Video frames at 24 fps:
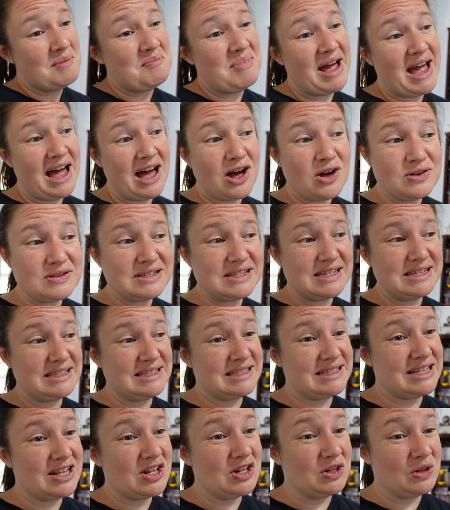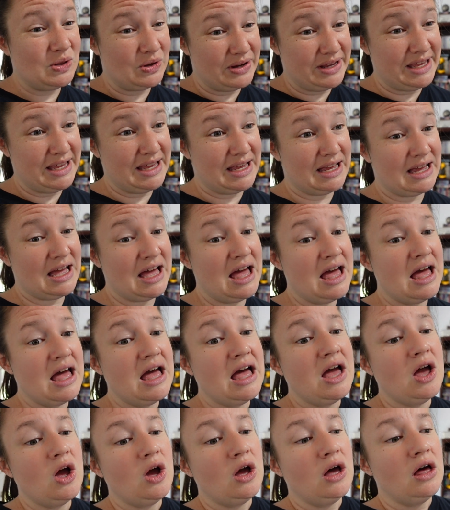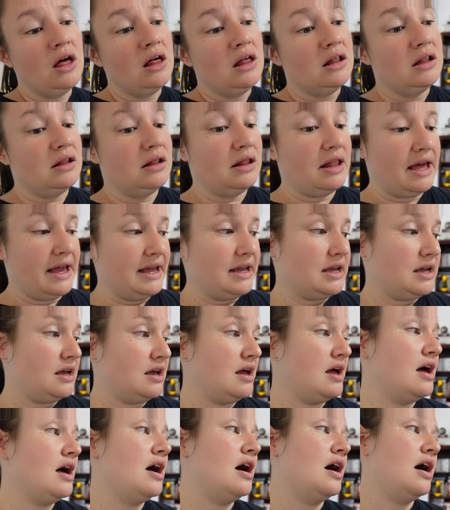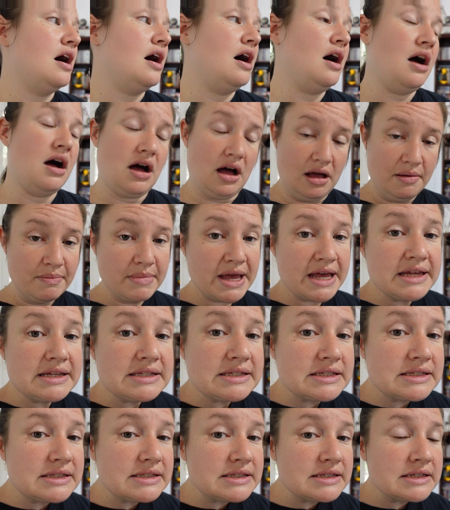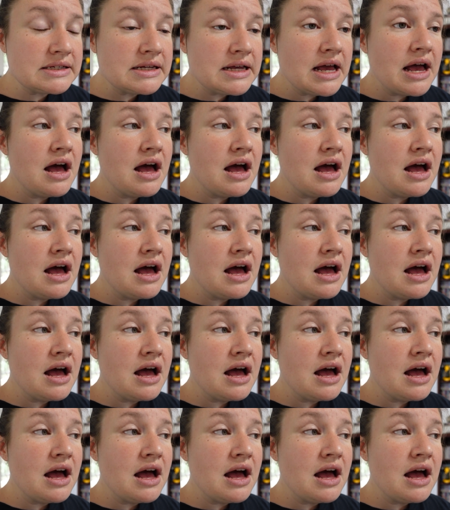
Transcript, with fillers: my house is looking like a hot mess,